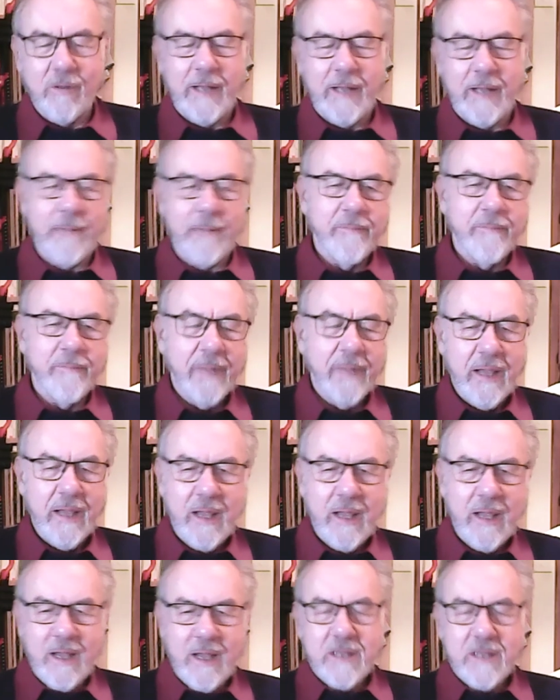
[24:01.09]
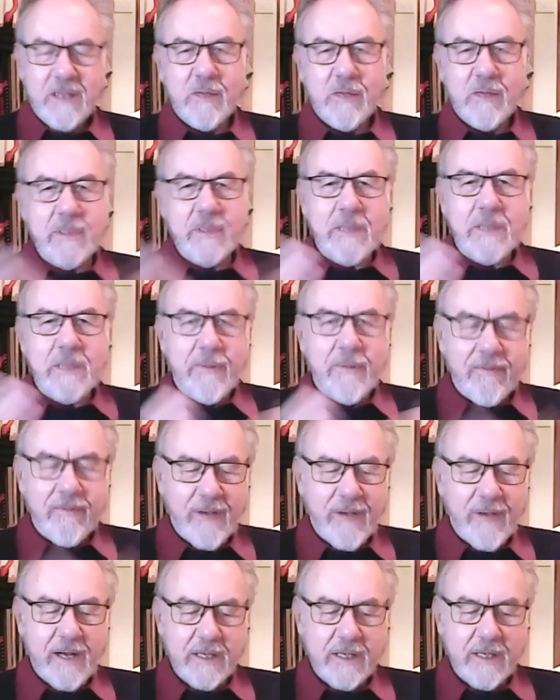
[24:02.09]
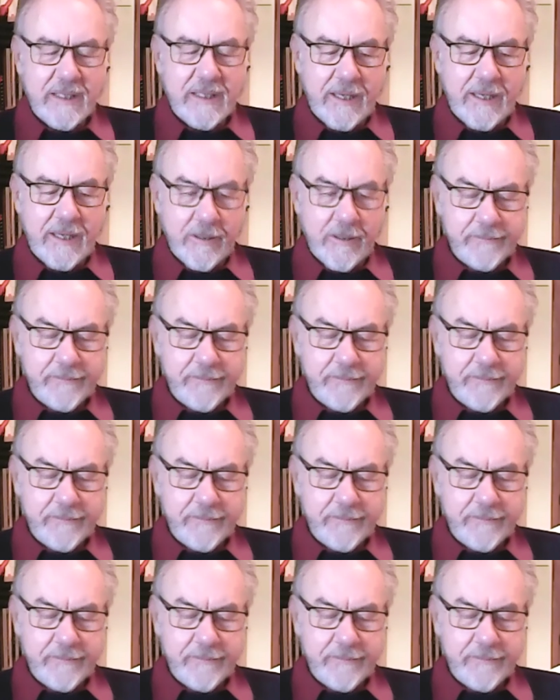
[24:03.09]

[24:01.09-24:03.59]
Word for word: that. So we simplified it a little.